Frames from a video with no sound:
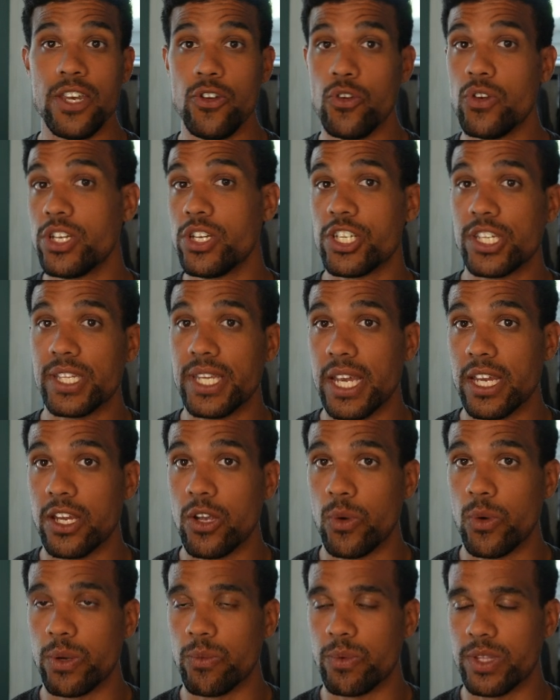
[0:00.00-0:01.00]
you can just get
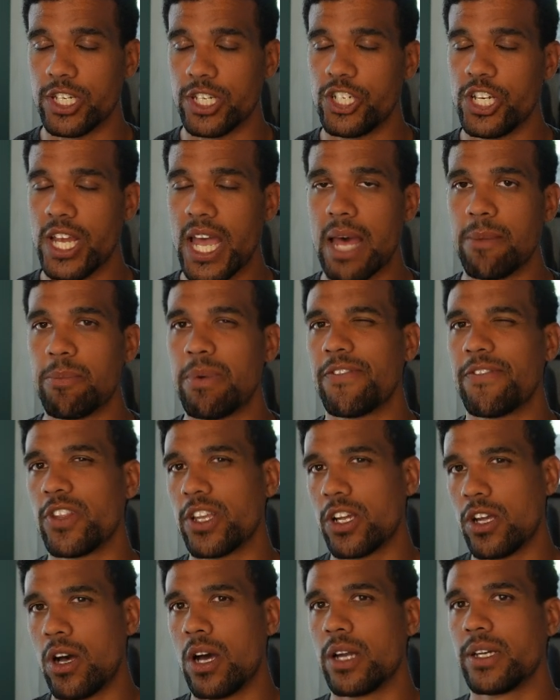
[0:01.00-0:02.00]
going with the chat. But for the
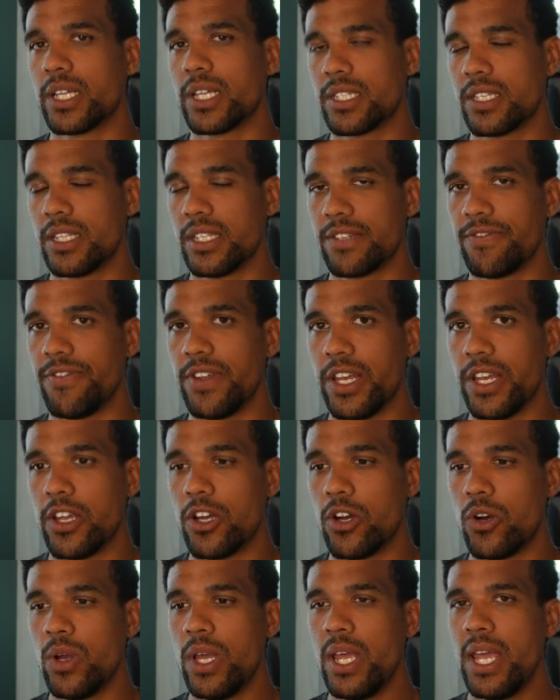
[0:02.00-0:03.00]
context of this
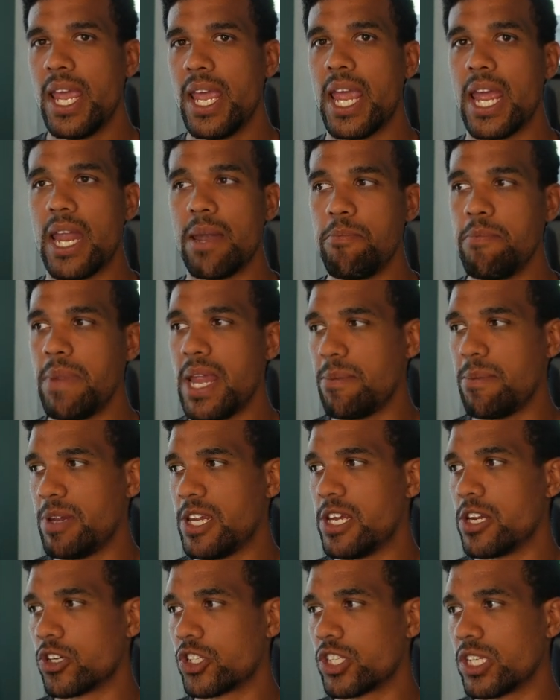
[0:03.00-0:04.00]
video, and maybe
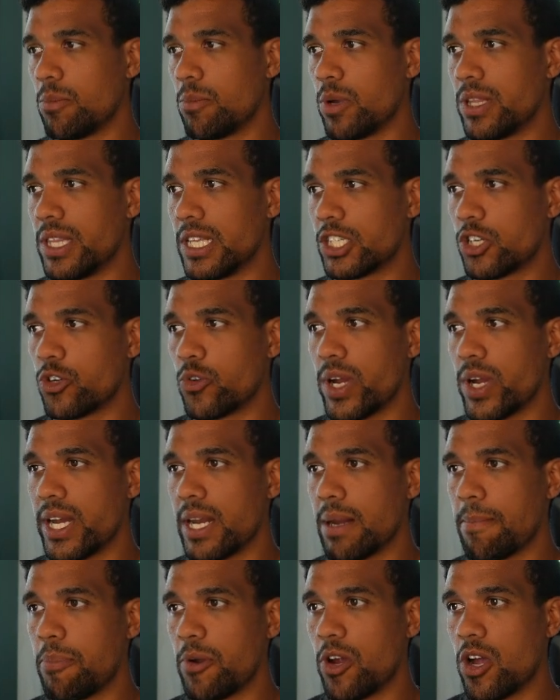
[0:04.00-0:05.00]
you're someone that's
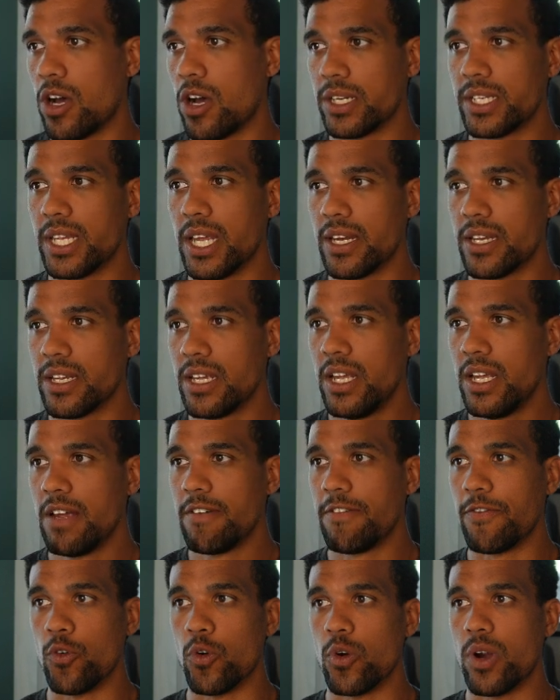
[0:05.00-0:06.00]
creating content
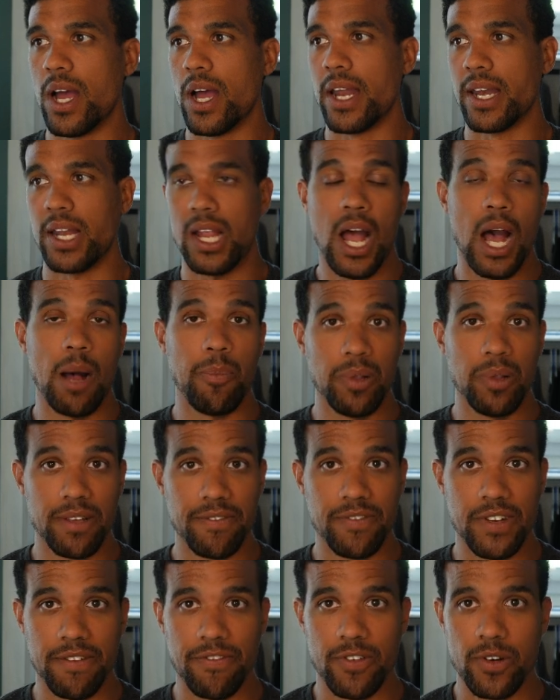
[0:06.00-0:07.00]
for a couple of
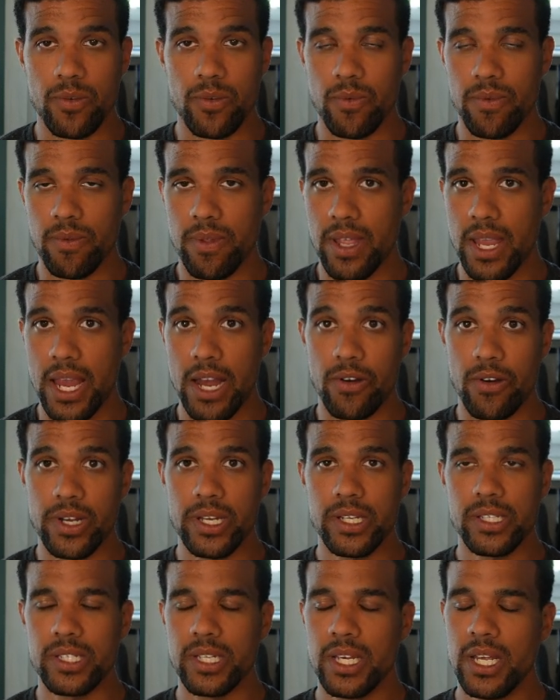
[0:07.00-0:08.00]
different
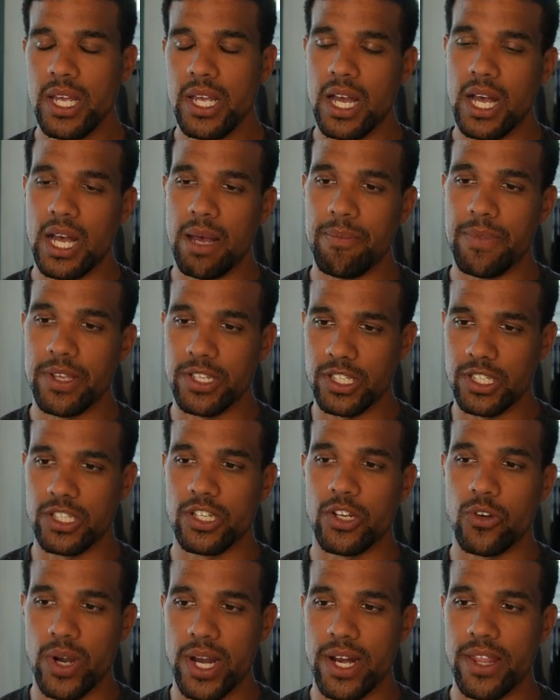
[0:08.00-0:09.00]
areas, this is a
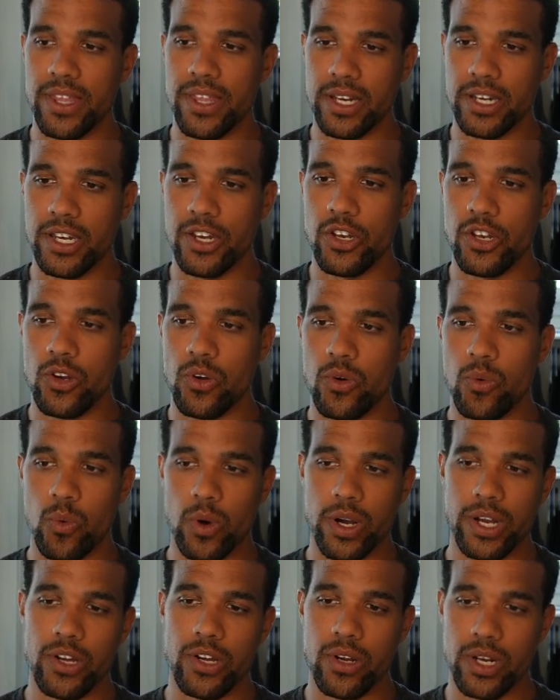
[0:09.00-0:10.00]
great thing to do
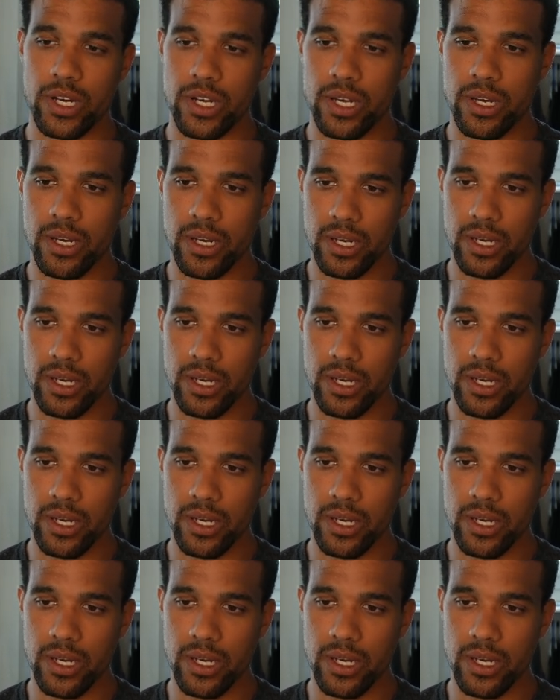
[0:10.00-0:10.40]
where you can,